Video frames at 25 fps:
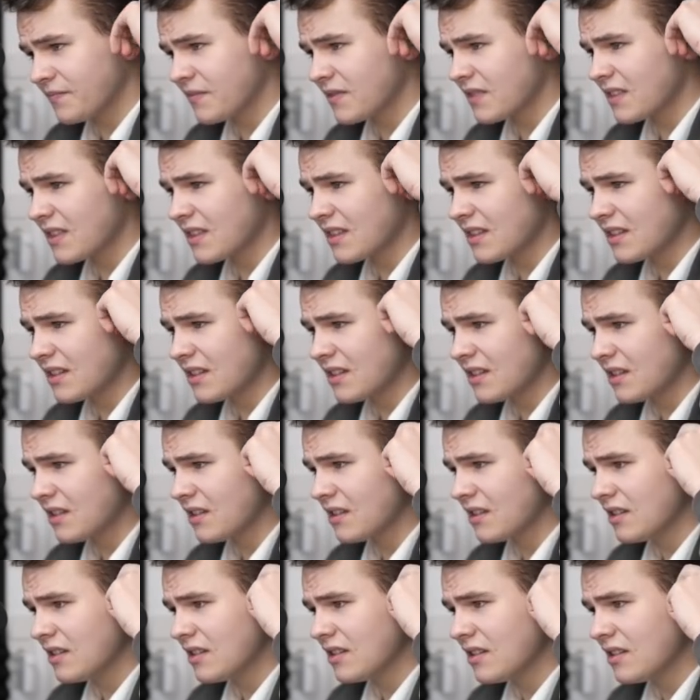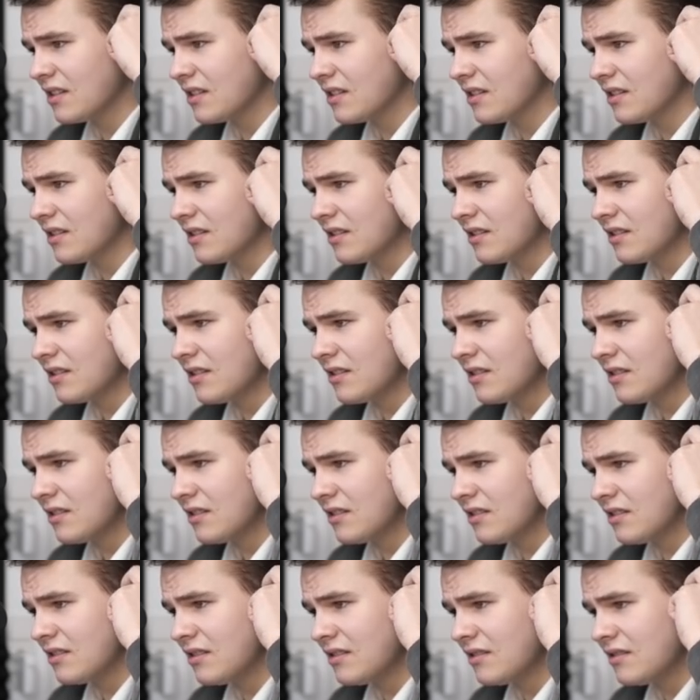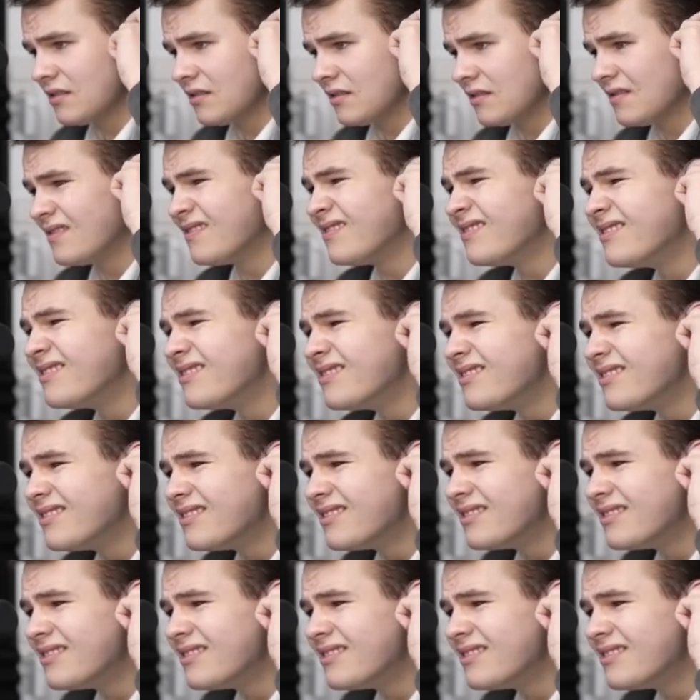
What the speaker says: (silence)